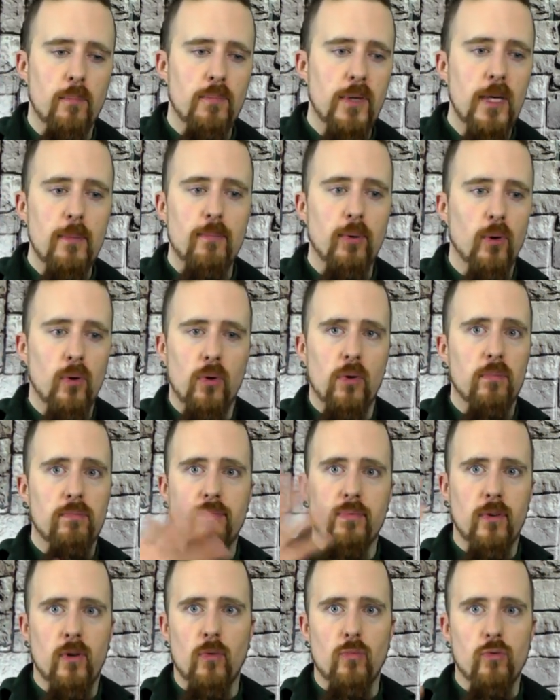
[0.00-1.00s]

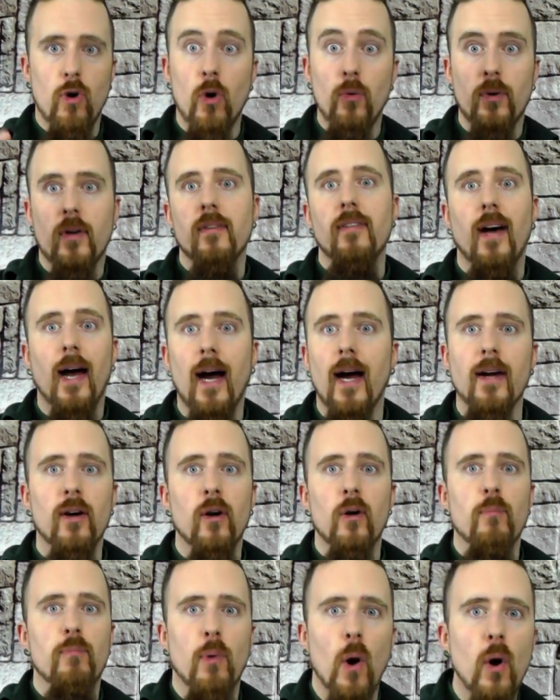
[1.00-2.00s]
people, you know, wrote
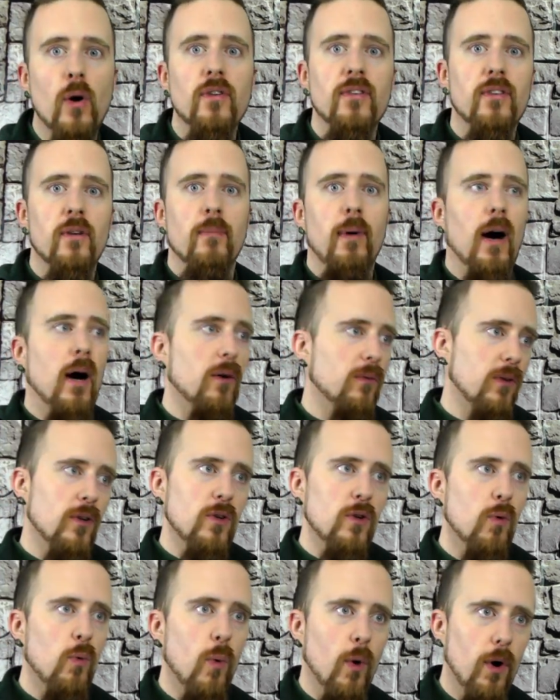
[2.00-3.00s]
entire books about
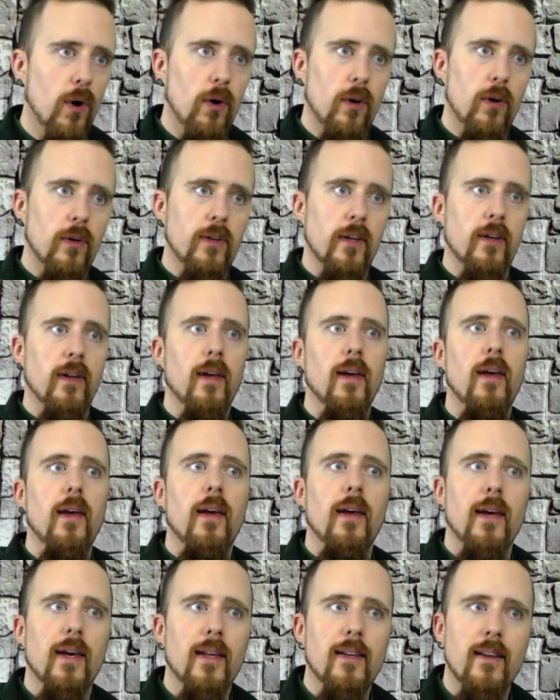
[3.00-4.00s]
the New World, and
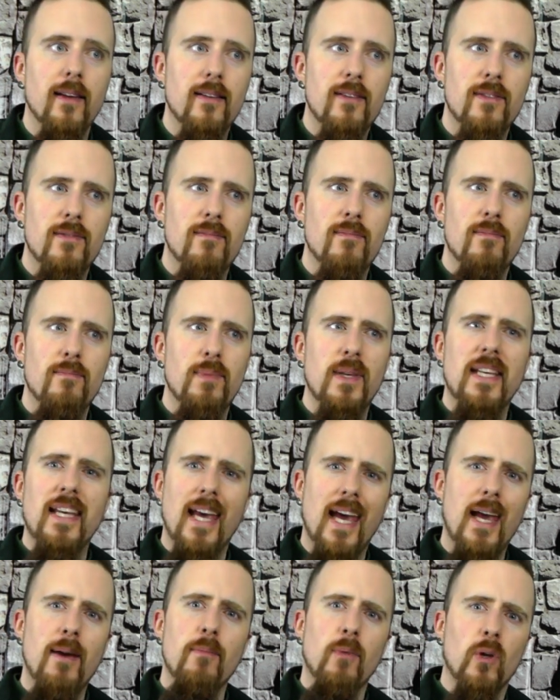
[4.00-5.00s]
it
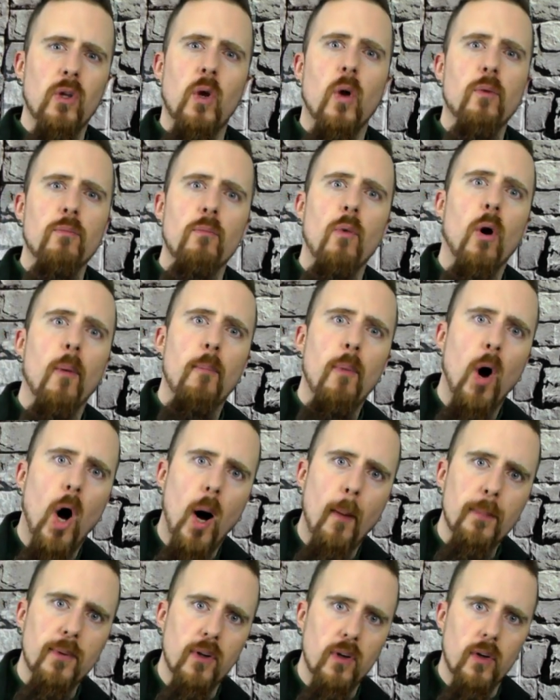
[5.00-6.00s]
became a lot more
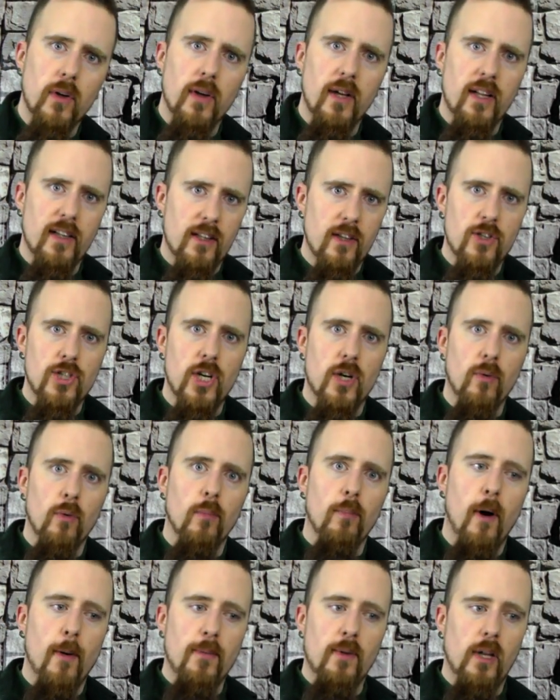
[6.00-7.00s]
popular. Like, the
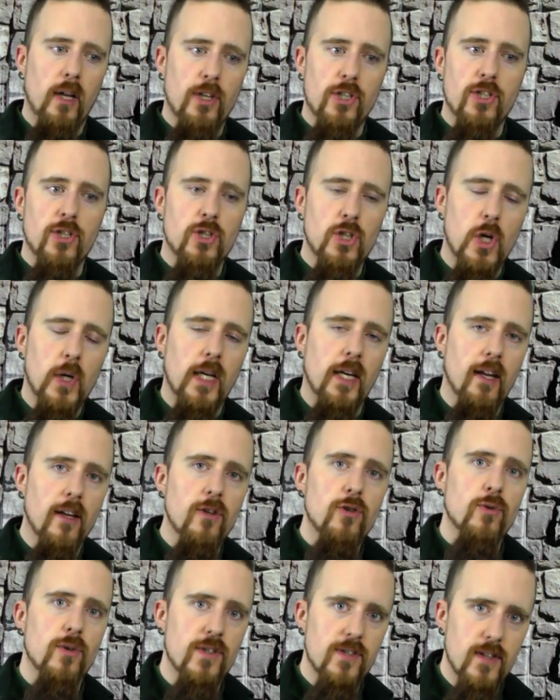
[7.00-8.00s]
general population took an
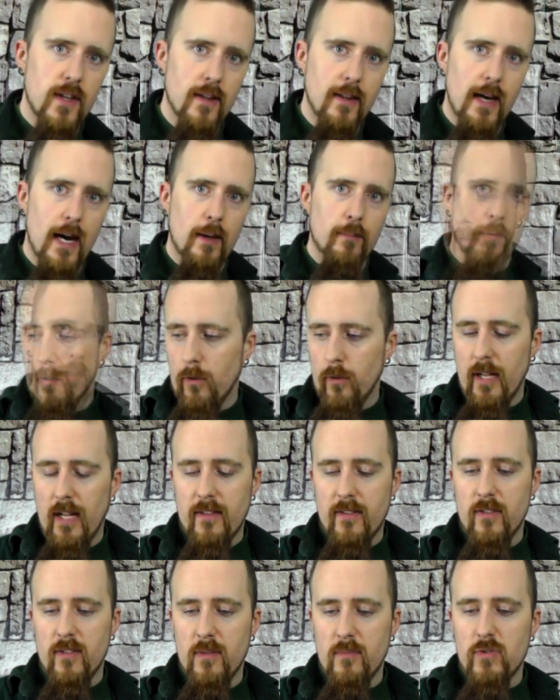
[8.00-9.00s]
interest in that.
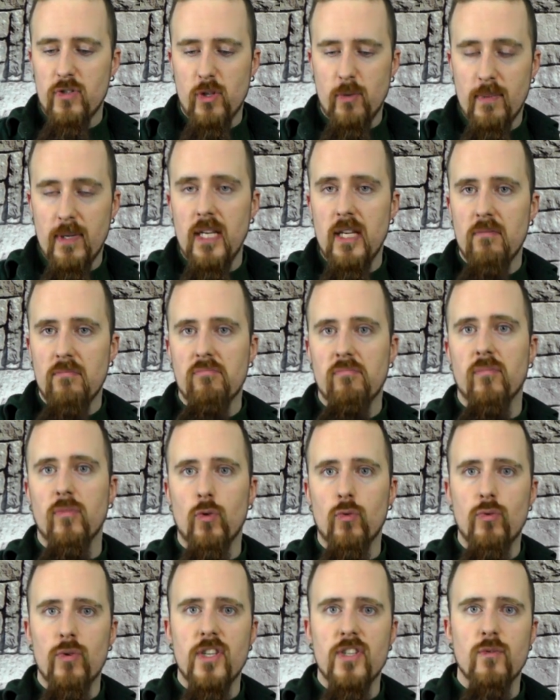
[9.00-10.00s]
that seems to be
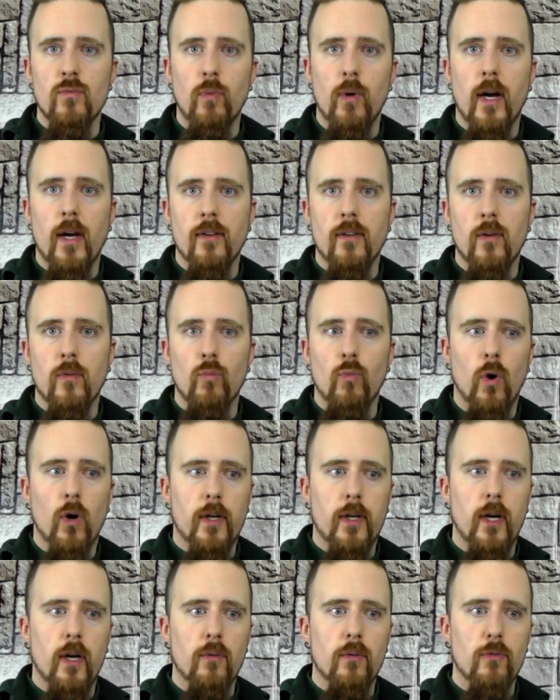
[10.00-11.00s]
the reason why it didn't
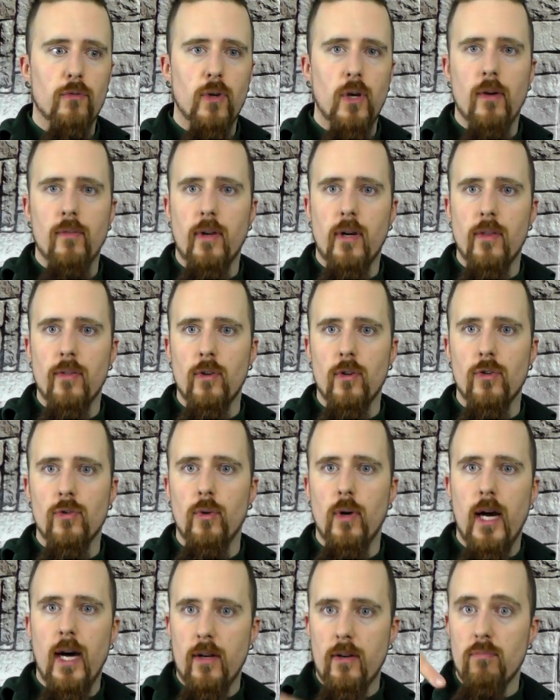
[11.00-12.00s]
work out. If you have anything
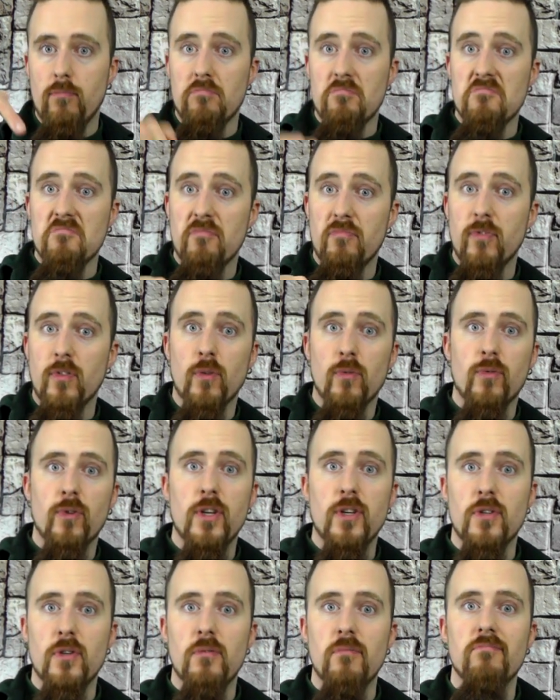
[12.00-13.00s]
to add, feel
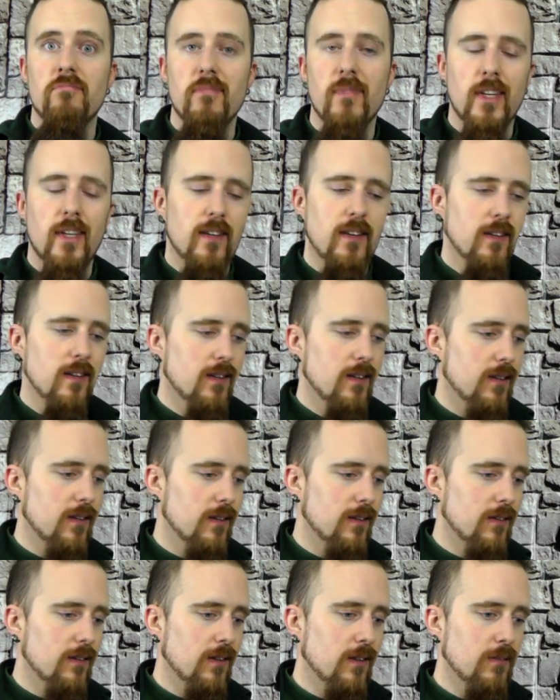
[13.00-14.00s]
free to,
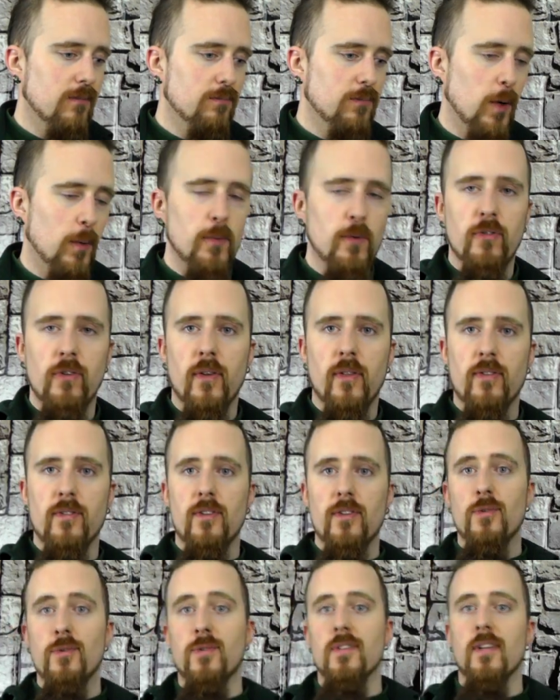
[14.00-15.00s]
and hope you found
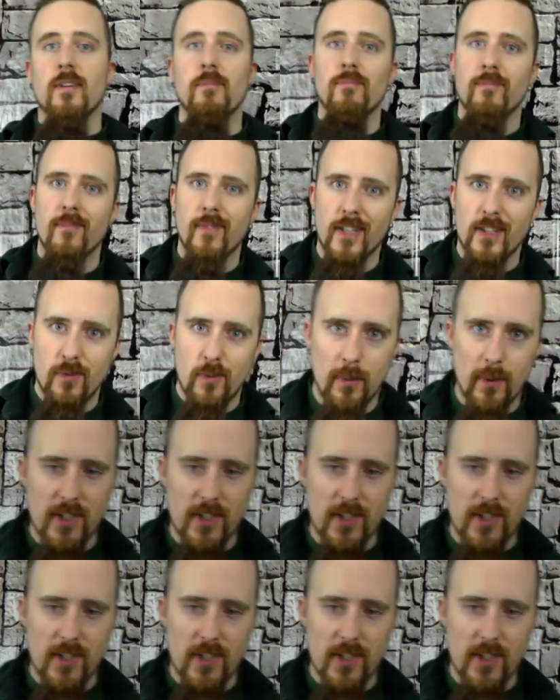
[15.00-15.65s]
this interesting. Thanks for